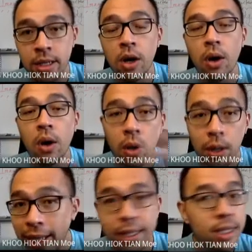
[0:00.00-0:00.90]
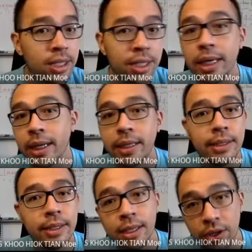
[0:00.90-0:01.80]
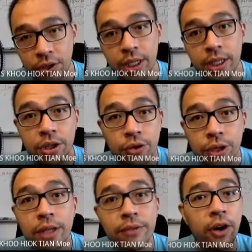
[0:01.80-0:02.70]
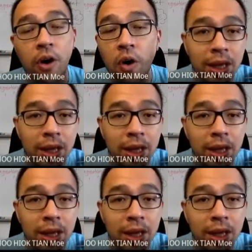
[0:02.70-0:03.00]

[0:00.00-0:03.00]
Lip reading: all energy, okay, the unit for all